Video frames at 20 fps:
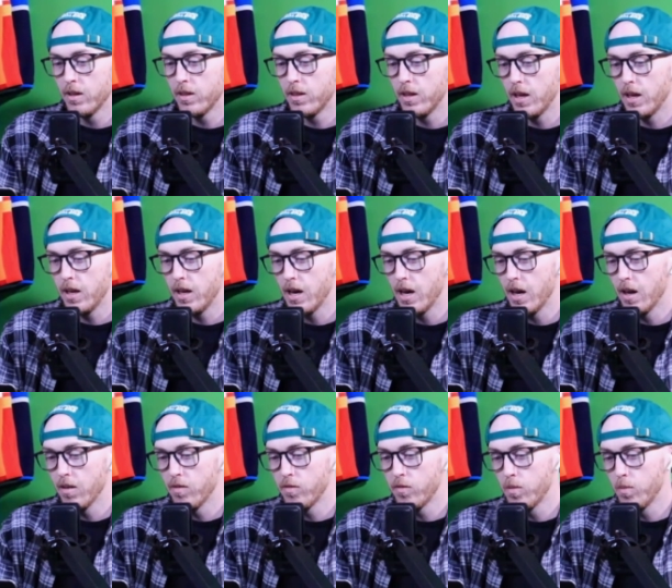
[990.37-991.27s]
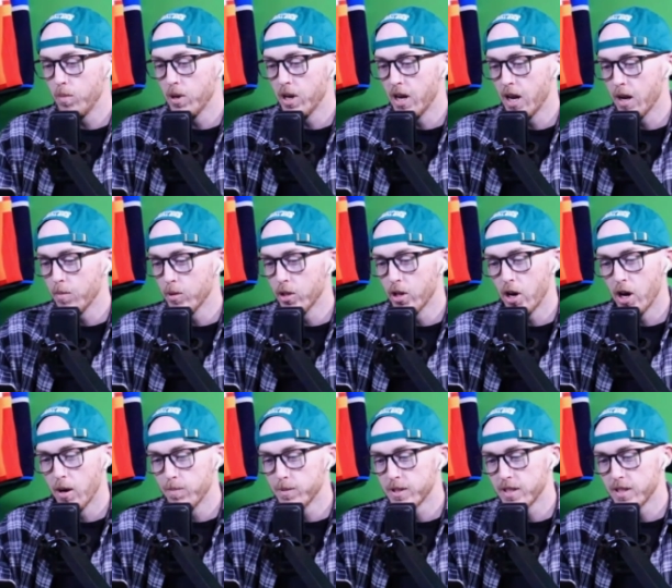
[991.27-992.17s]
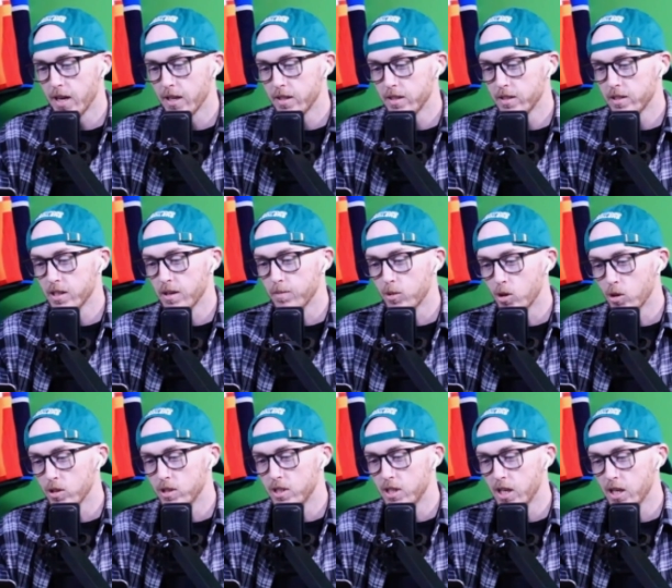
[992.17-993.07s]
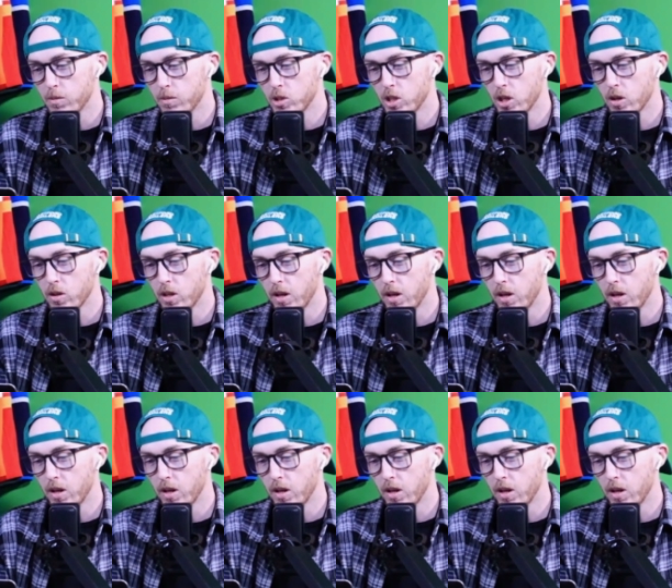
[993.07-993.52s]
they have been able to upset some good teams here.